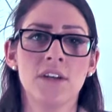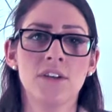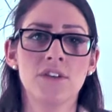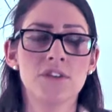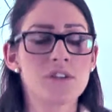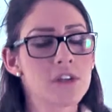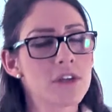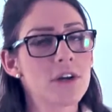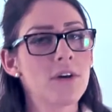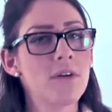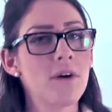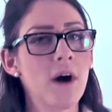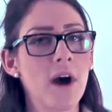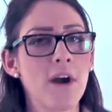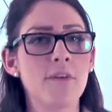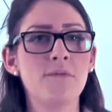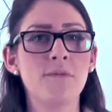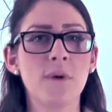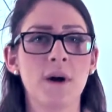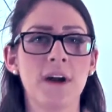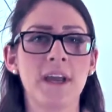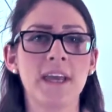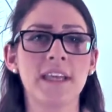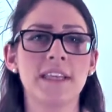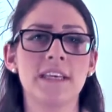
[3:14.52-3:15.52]
Do your
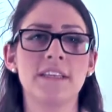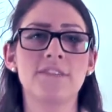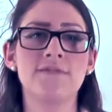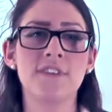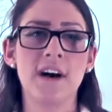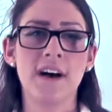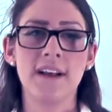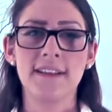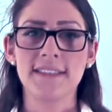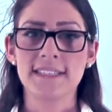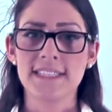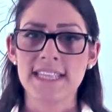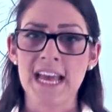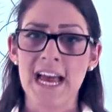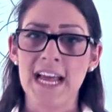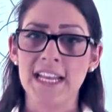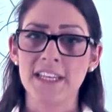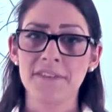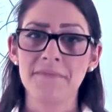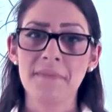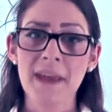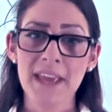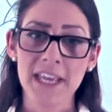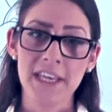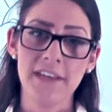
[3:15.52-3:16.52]
homework in advance and
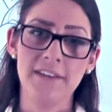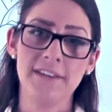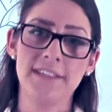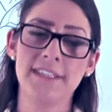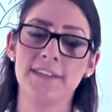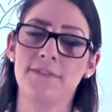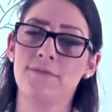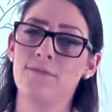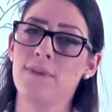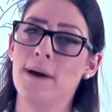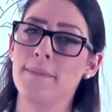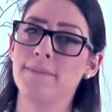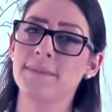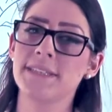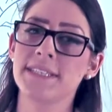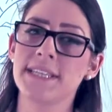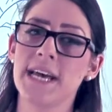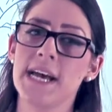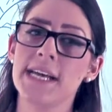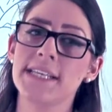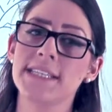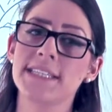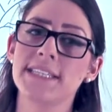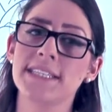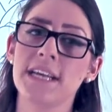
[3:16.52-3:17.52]
make use of
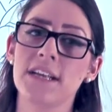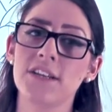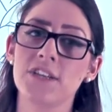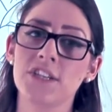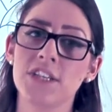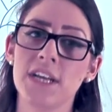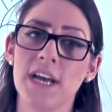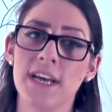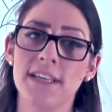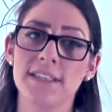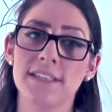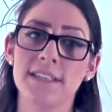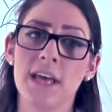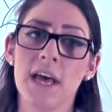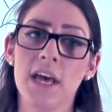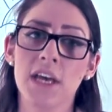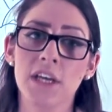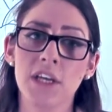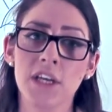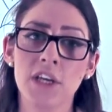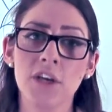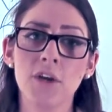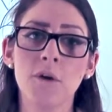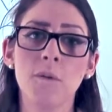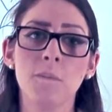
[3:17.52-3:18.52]
websites such as
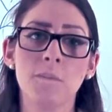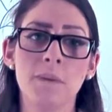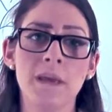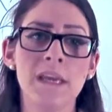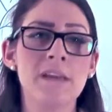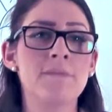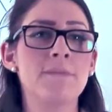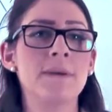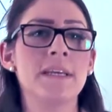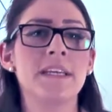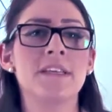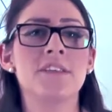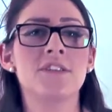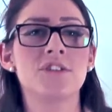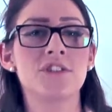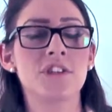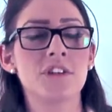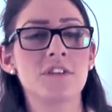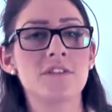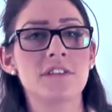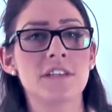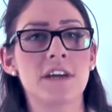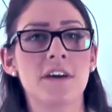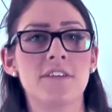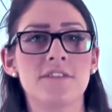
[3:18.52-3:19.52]

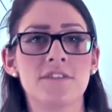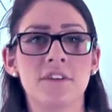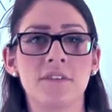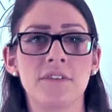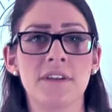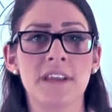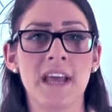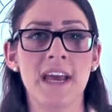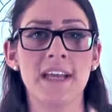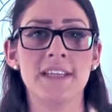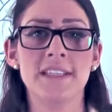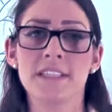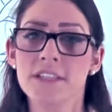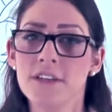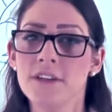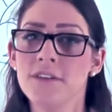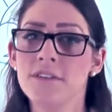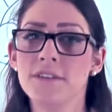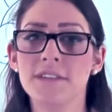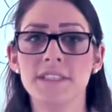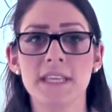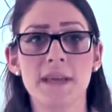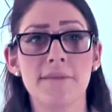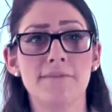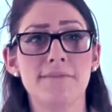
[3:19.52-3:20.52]
qppstudio.net,
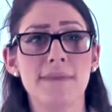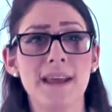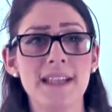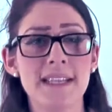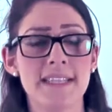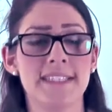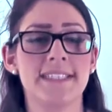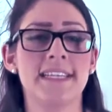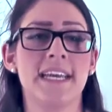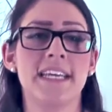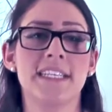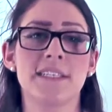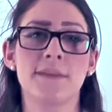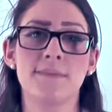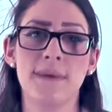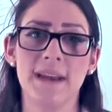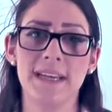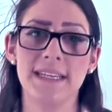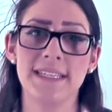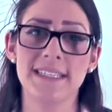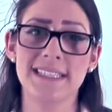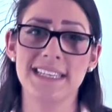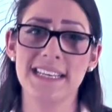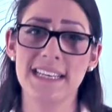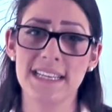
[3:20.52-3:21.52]
whose immense
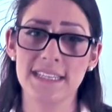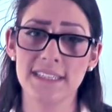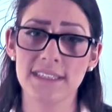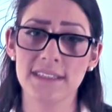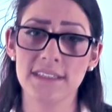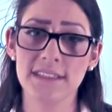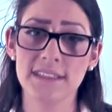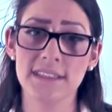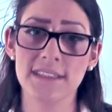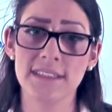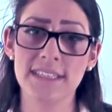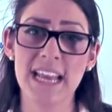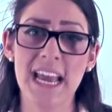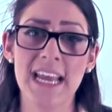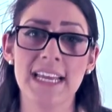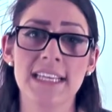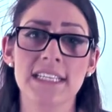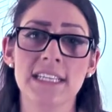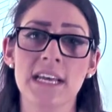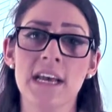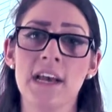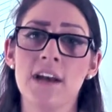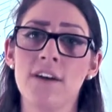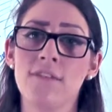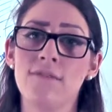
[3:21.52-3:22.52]
database lists state,
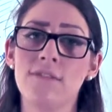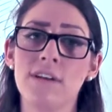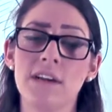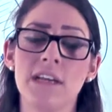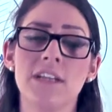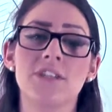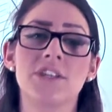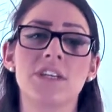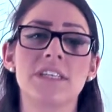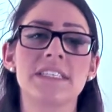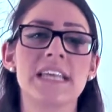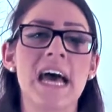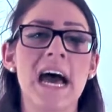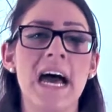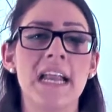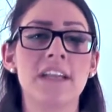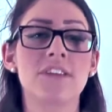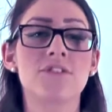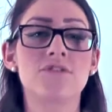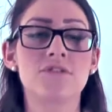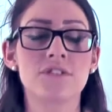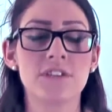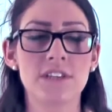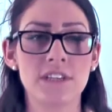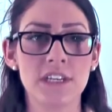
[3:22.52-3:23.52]
religious and
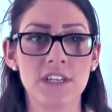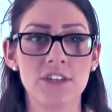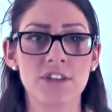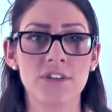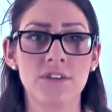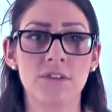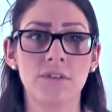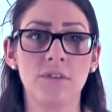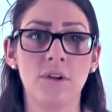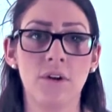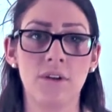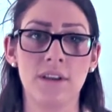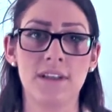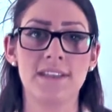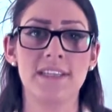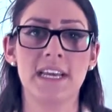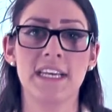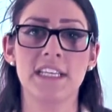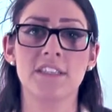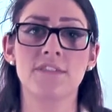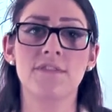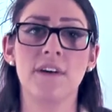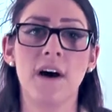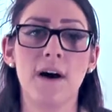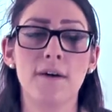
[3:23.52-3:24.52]
traditional
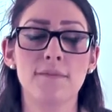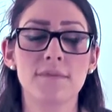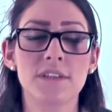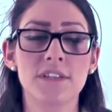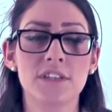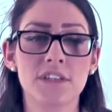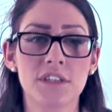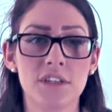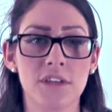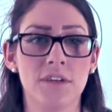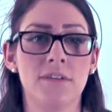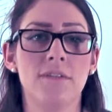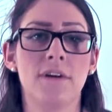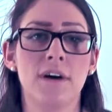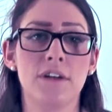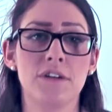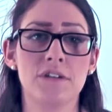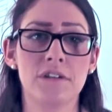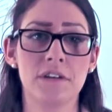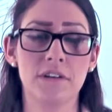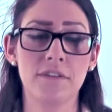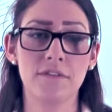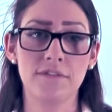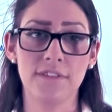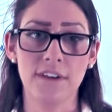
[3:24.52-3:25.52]
holidays for up to
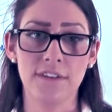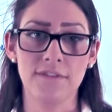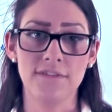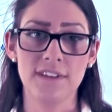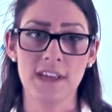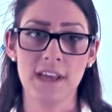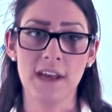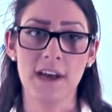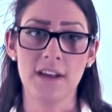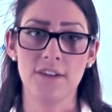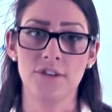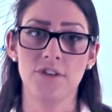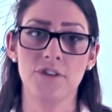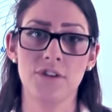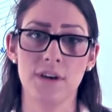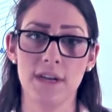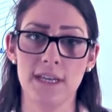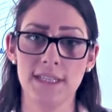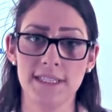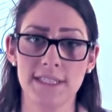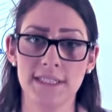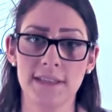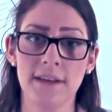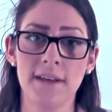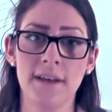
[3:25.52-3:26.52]
250
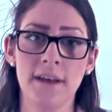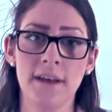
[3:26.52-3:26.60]
countries.